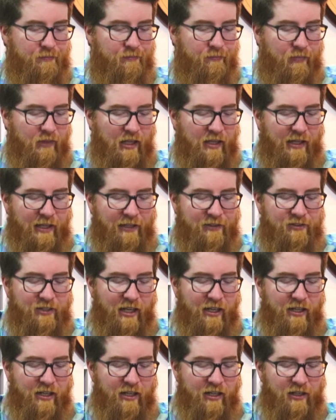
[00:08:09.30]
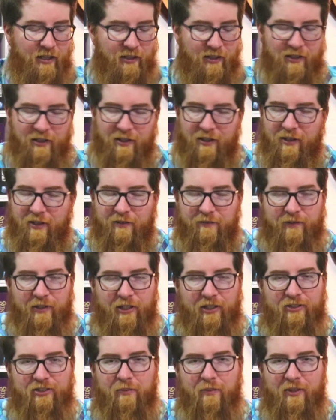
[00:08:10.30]
Cascadia very
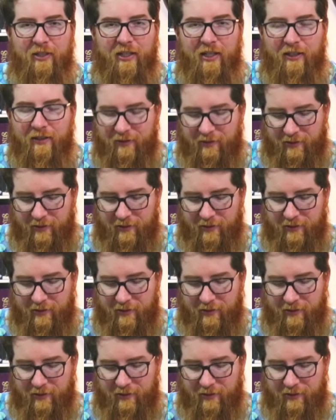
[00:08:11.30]
simply